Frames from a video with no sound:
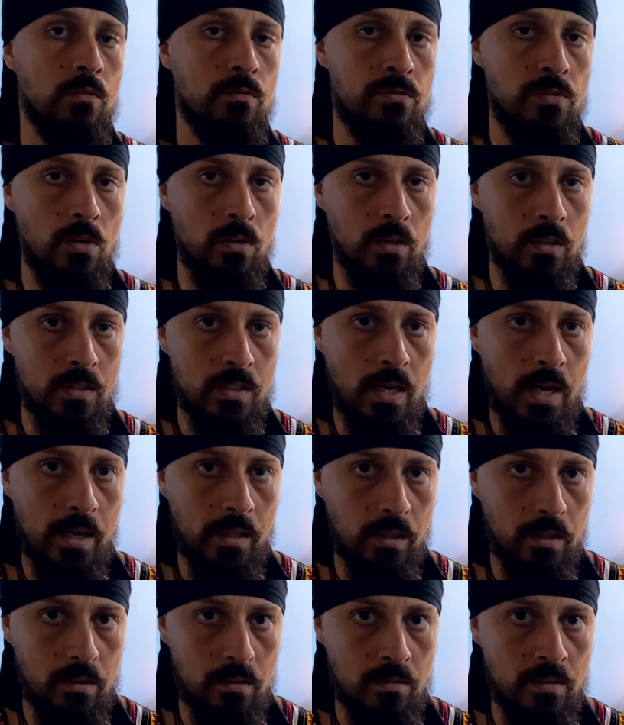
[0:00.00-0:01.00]
volatile
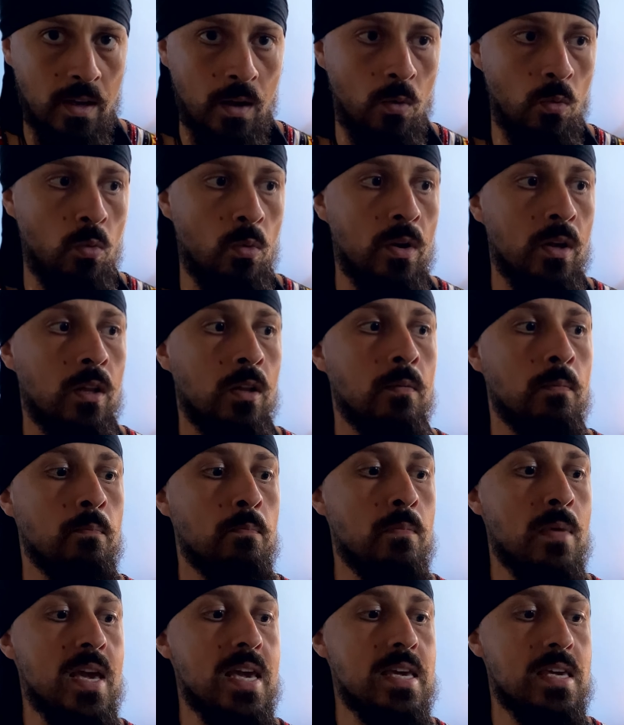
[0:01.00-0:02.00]
it, that will
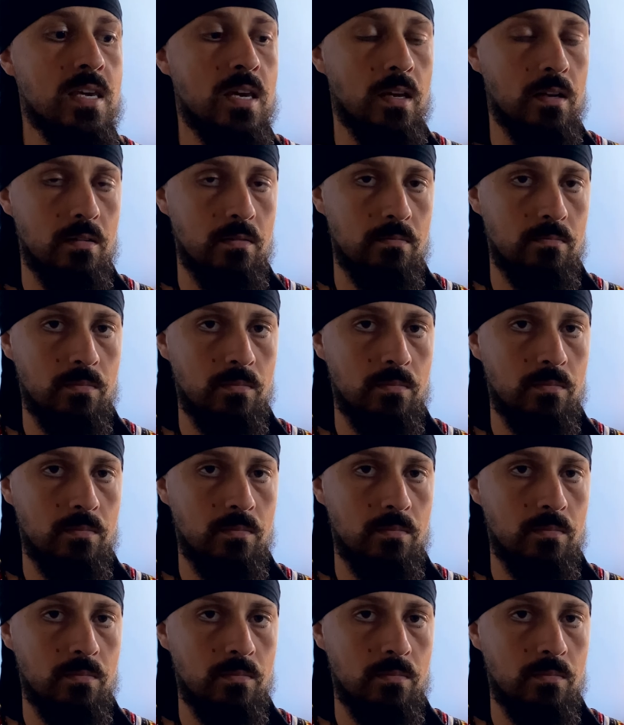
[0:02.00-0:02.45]
make it